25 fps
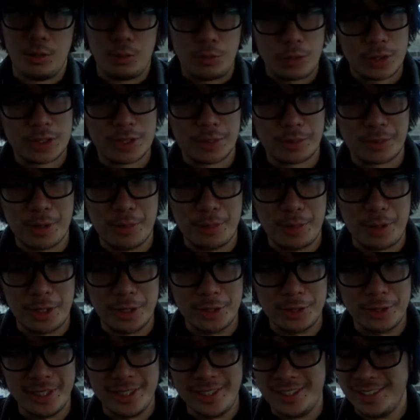What's up,
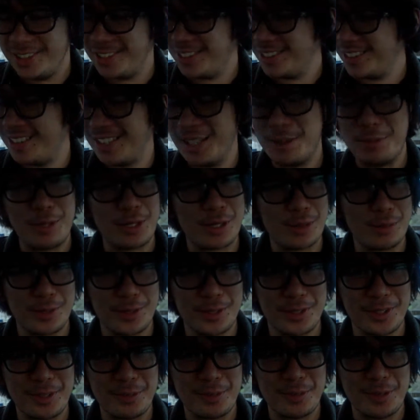compadres, and welcome
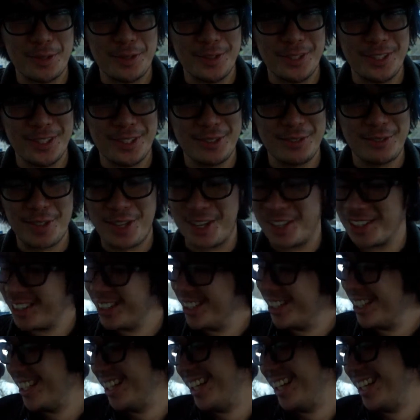to another Bojinjin vlog.